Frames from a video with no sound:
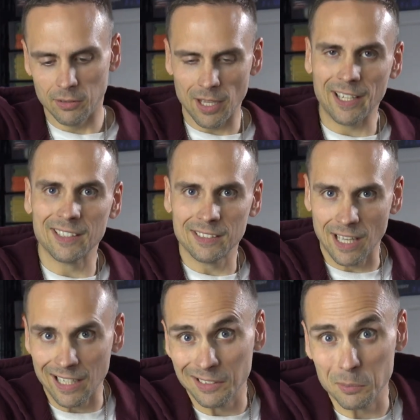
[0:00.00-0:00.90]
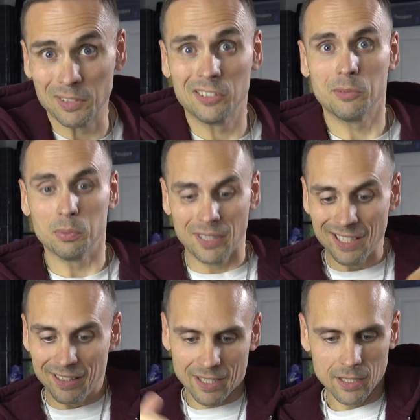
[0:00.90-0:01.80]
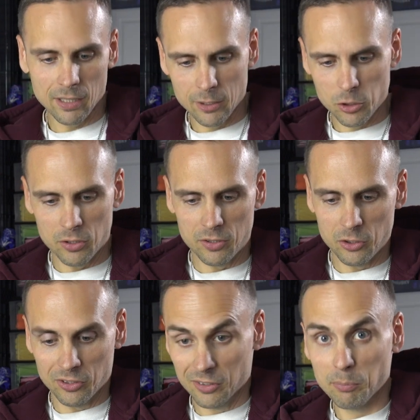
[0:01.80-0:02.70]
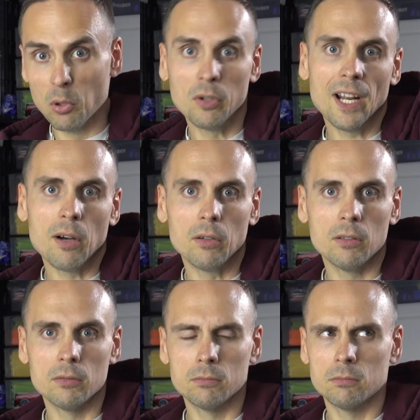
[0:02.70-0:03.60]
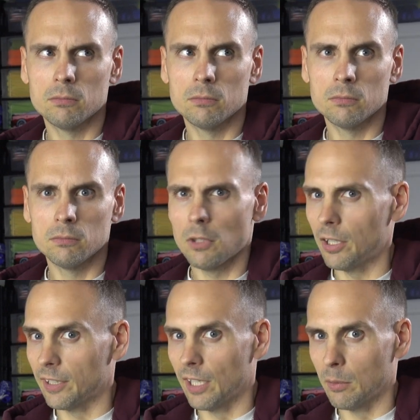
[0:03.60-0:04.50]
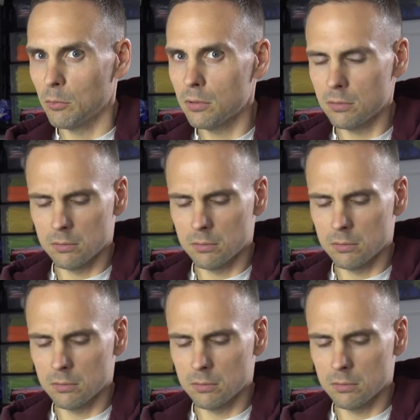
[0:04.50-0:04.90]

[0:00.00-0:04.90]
I guess as I'm explaining that, I should just pull it out on camera.